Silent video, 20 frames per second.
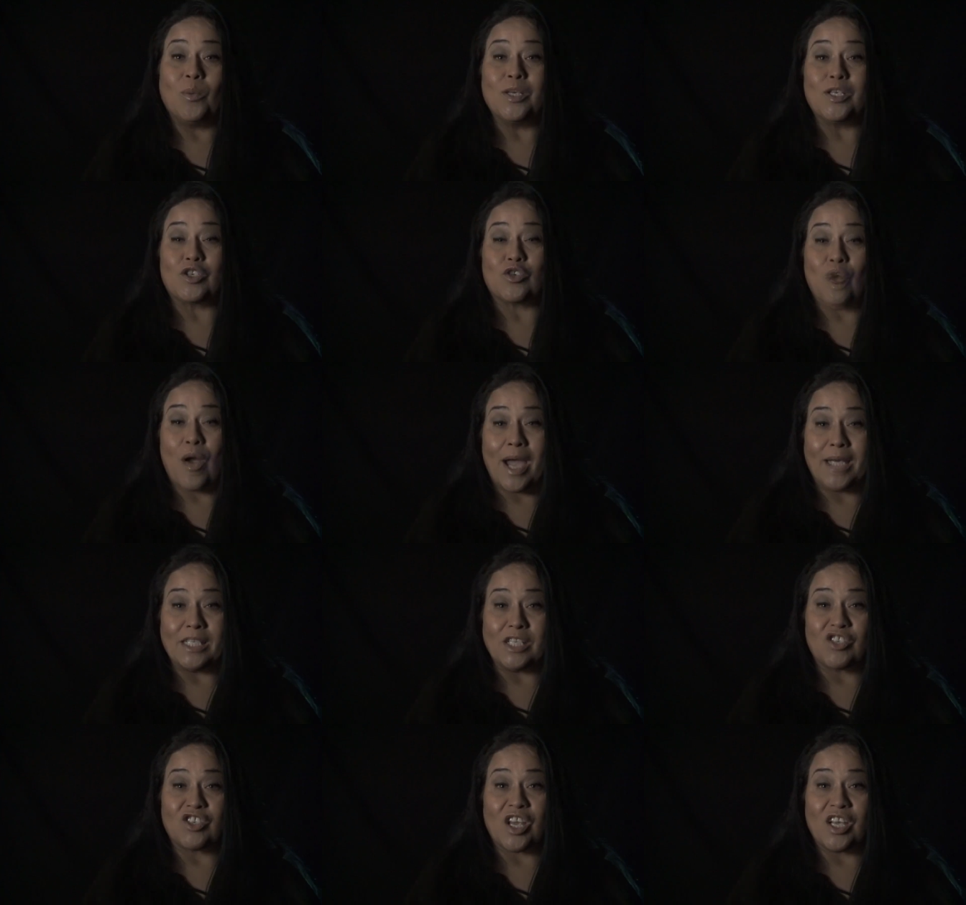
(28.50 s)
We
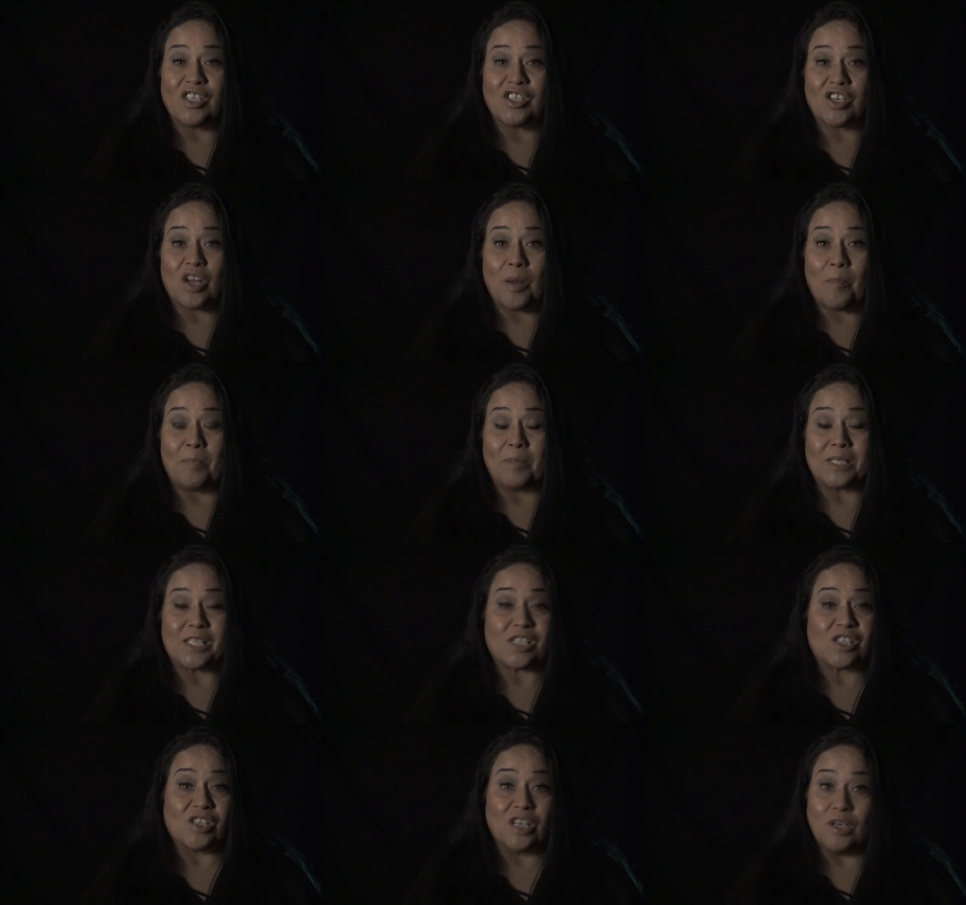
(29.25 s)
tried to change it up,
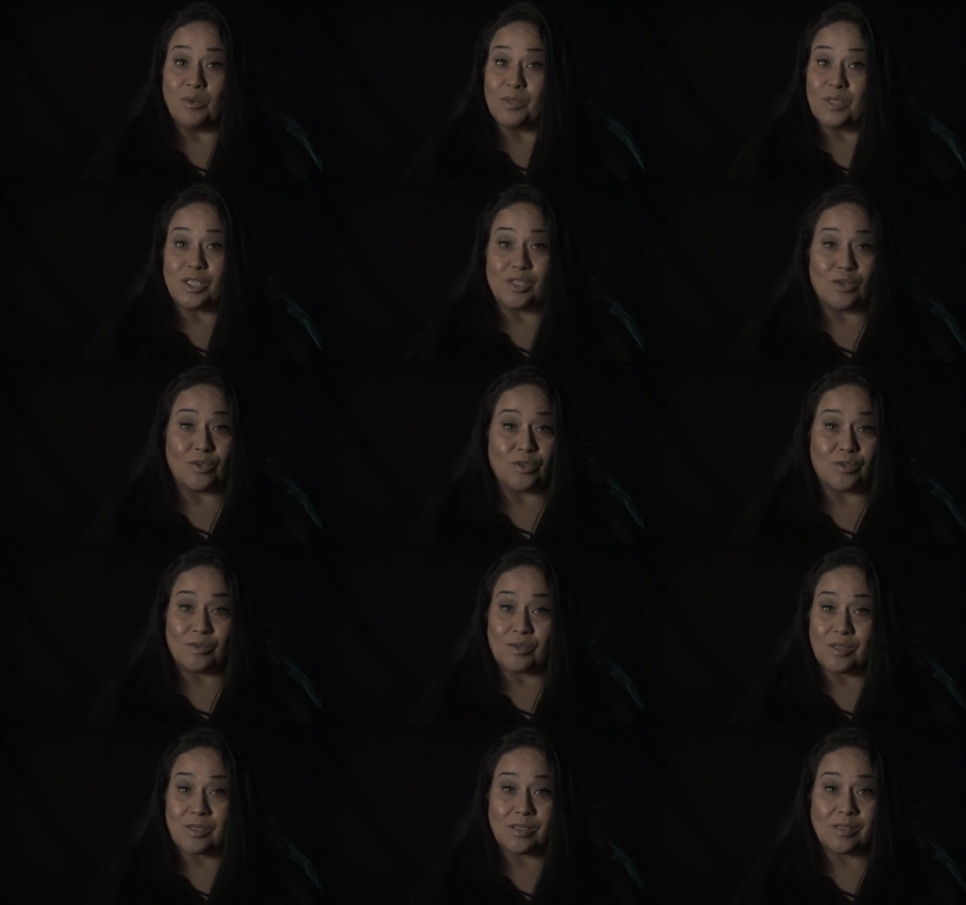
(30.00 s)
but still it was no
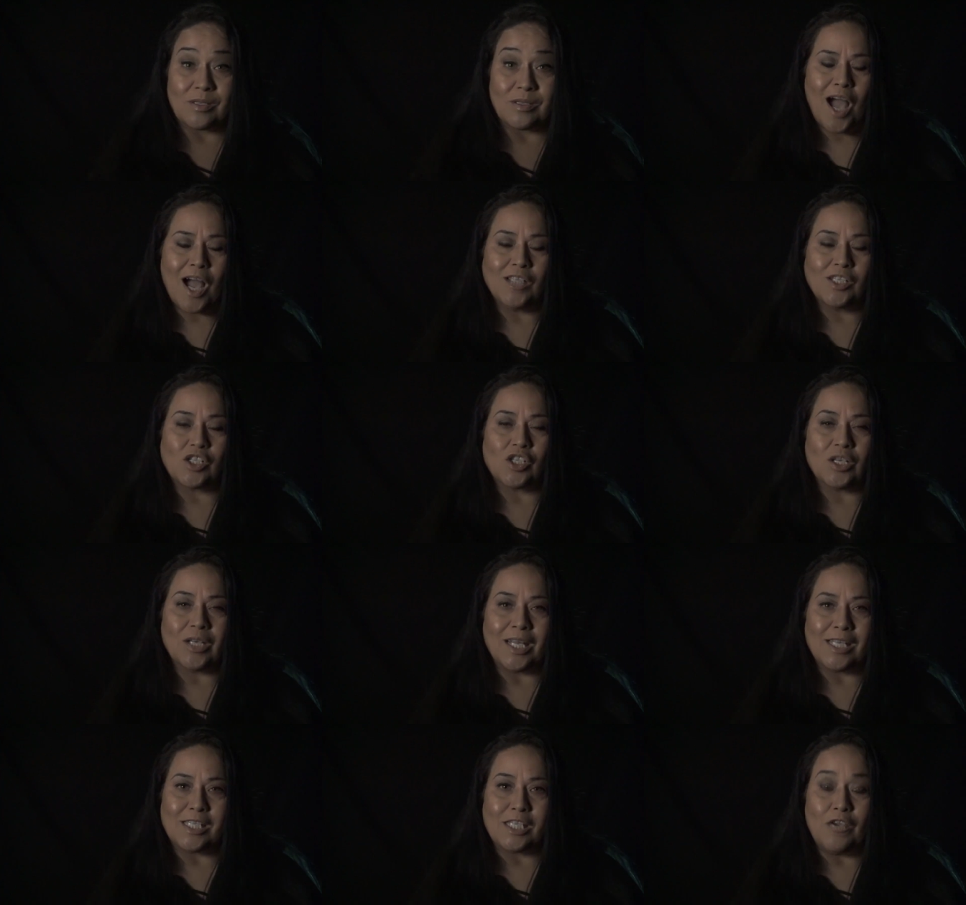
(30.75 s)
use.
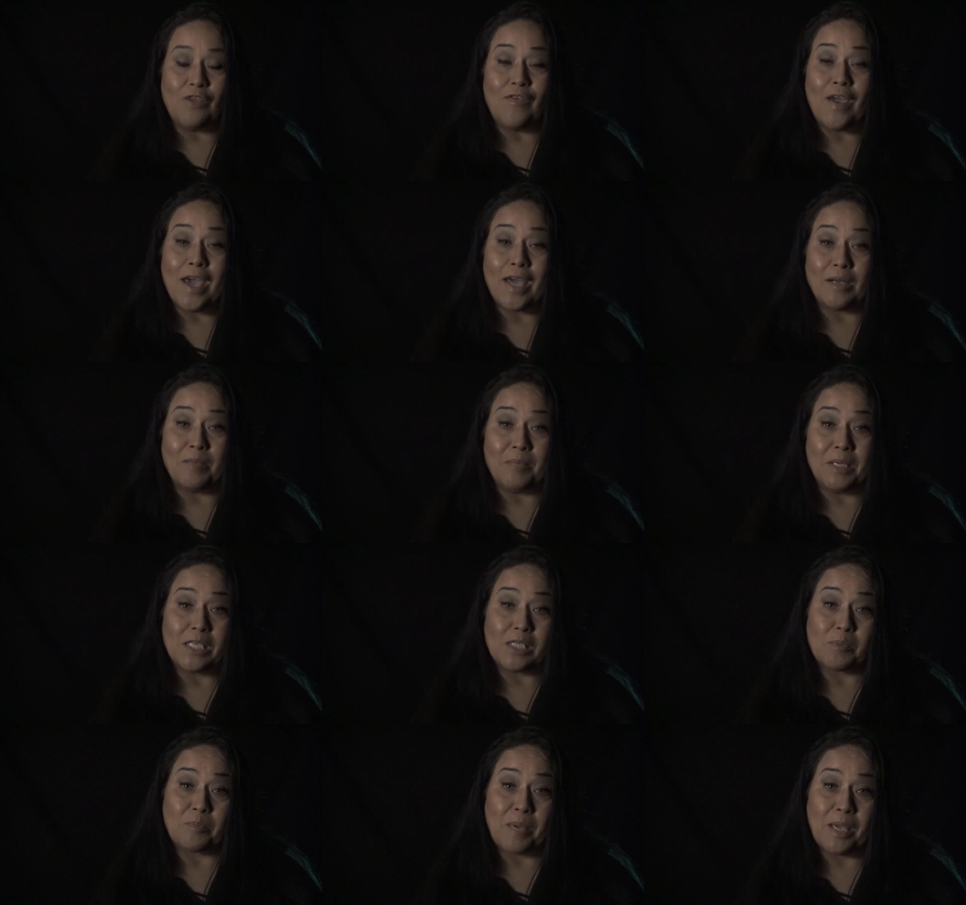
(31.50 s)
Until Latif handed me
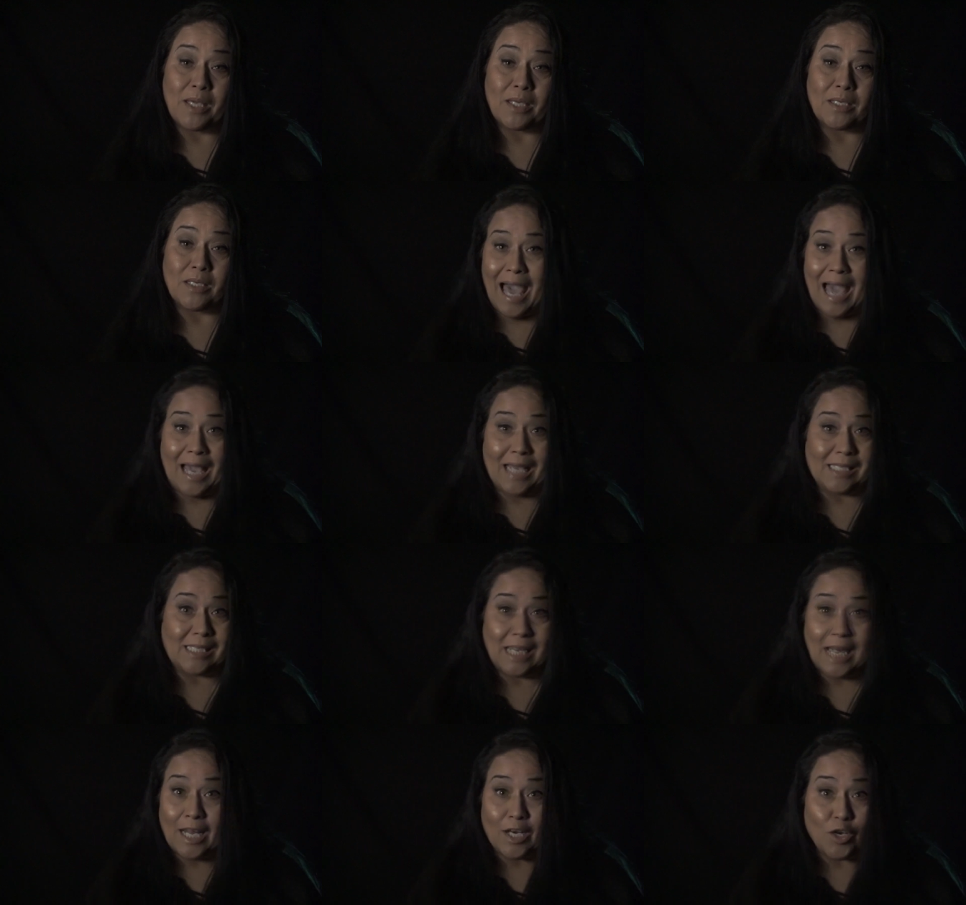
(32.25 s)
his pen. I
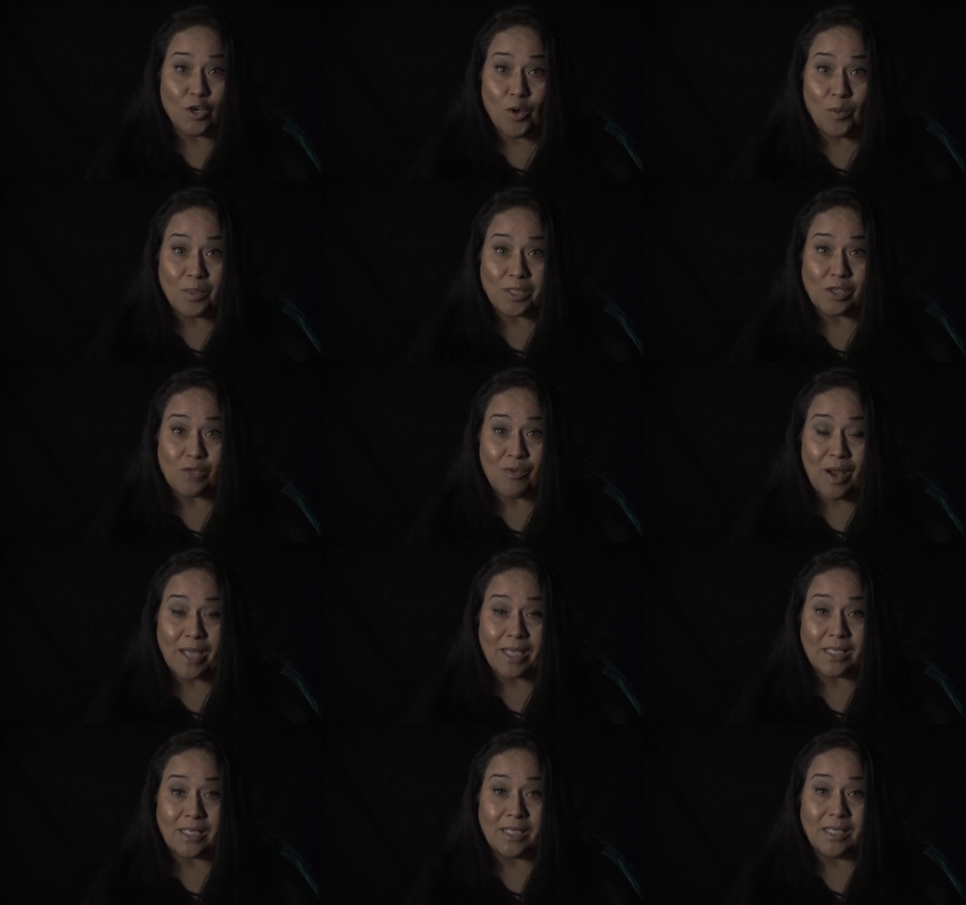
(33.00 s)
said, "I don't know what to
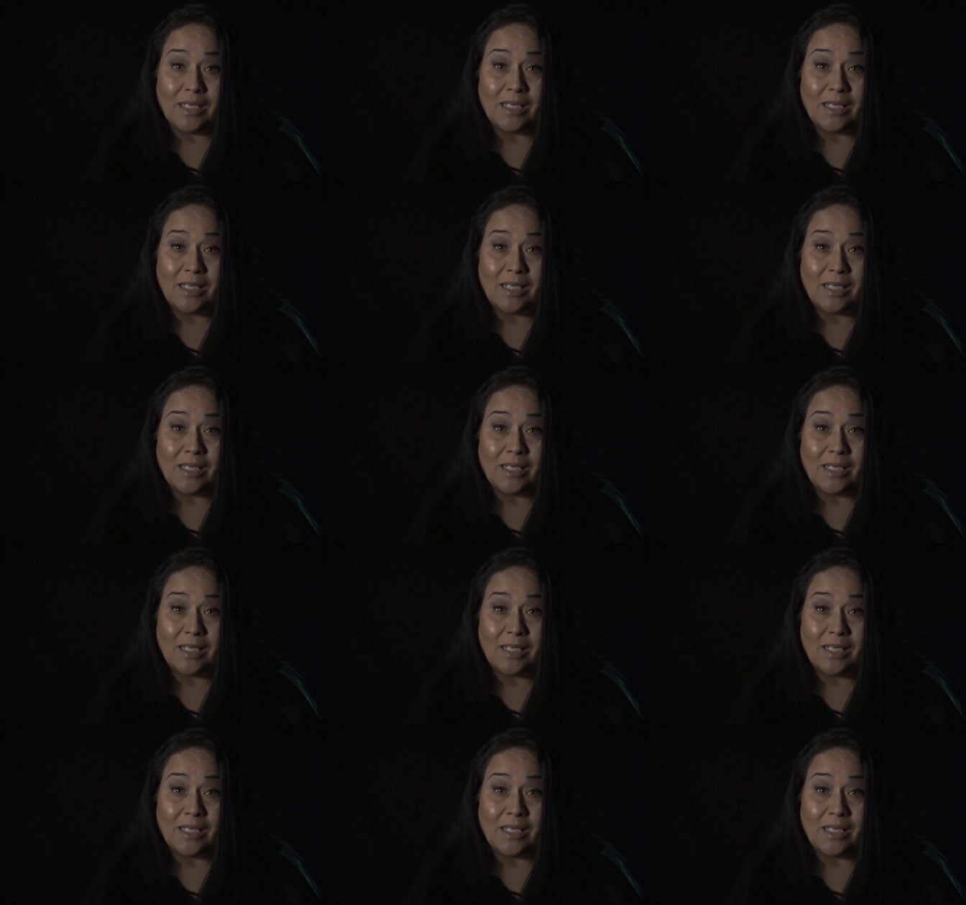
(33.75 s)
write."